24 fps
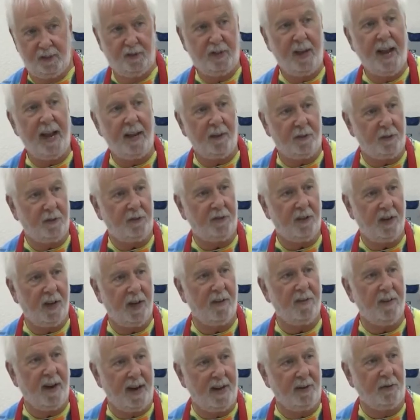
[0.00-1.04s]
test
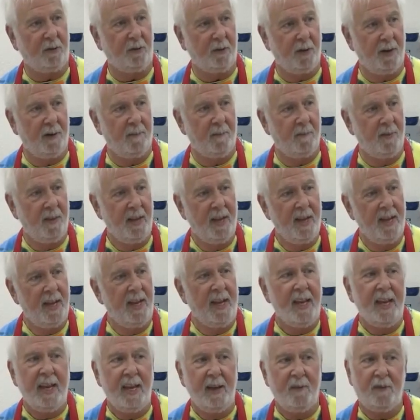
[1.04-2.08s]
of ice cream.
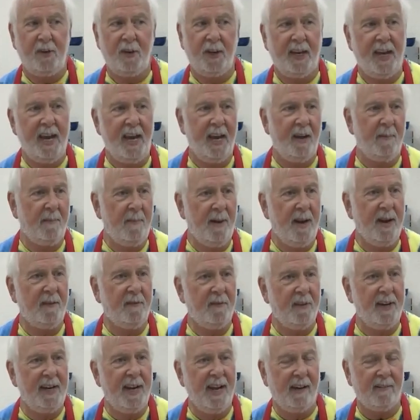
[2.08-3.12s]
If you can't make
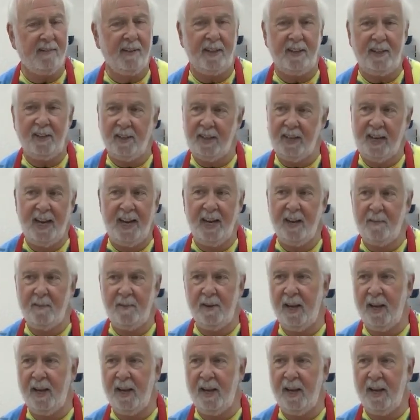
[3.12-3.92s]
vanilla, you can't.